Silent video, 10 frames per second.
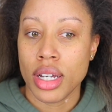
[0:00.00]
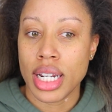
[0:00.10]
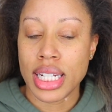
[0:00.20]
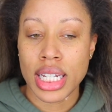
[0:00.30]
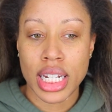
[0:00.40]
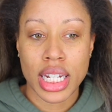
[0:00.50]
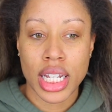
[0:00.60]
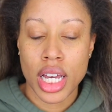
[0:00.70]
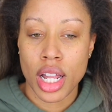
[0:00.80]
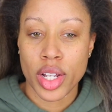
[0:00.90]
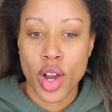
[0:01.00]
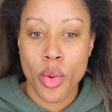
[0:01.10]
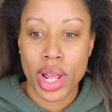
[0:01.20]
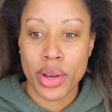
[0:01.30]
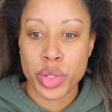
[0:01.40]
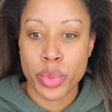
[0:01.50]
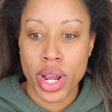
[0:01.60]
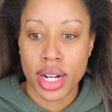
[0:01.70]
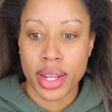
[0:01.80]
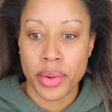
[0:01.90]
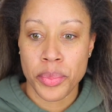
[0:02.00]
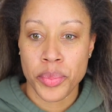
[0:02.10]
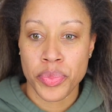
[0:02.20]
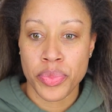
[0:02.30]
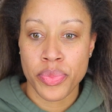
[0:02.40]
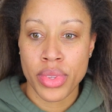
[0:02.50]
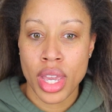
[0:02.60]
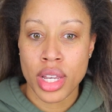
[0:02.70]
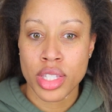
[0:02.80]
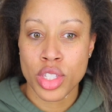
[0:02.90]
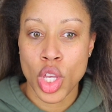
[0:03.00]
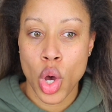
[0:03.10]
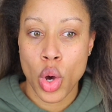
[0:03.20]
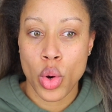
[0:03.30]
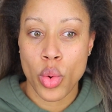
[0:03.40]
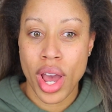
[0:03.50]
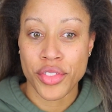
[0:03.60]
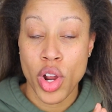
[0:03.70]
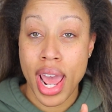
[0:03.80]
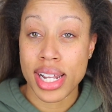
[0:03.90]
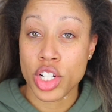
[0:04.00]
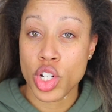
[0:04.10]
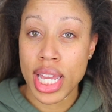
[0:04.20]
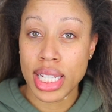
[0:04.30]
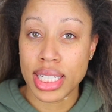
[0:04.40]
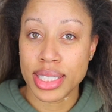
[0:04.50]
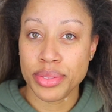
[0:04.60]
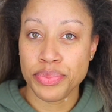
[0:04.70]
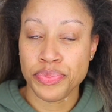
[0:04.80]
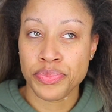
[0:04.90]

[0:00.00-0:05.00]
I didn't get any color all while I was pregnant. So after I had Jalen,